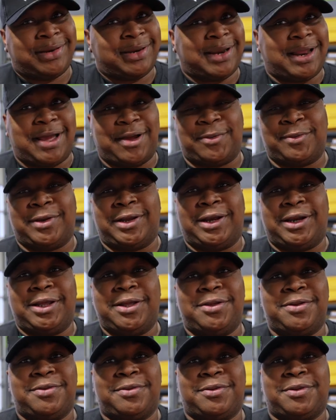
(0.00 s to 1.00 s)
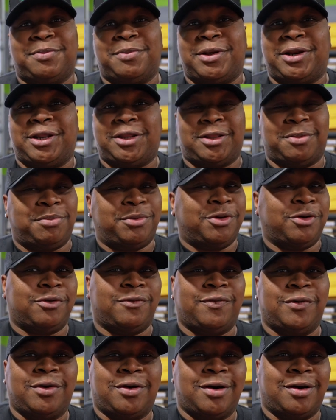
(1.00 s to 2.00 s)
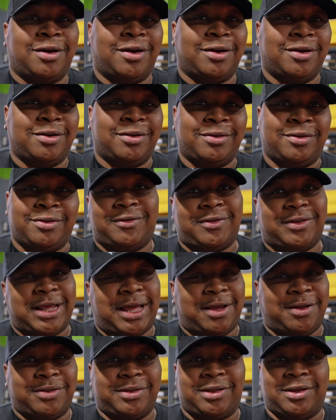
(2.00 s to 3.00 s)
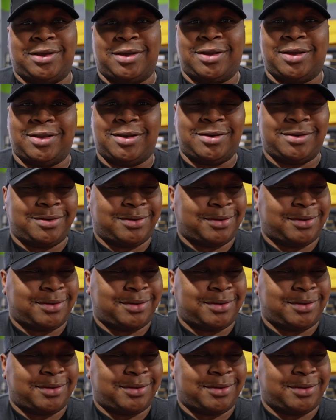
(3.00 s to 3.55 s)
not really, but it's a beautiful car. Sounds good,